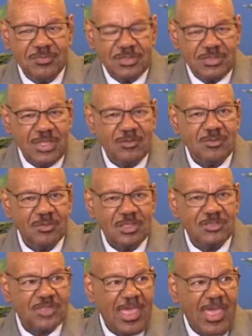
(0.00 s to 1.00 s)
the devil
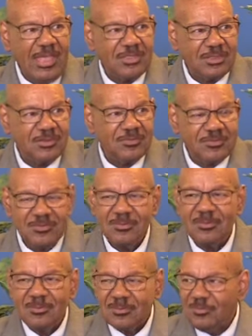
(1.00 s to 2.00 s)
is active.
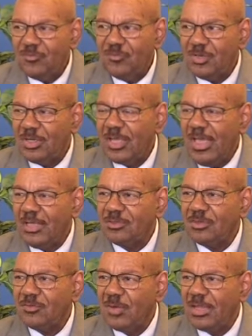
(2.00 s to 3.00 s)
very
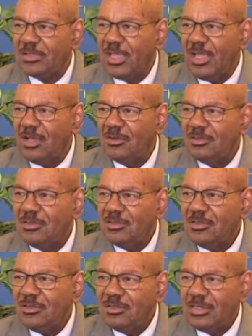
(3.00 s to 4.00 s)
active right now.
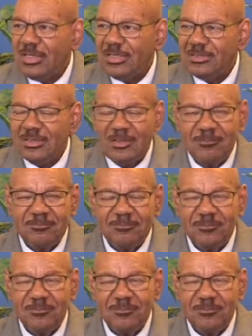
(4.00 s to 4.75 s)
And,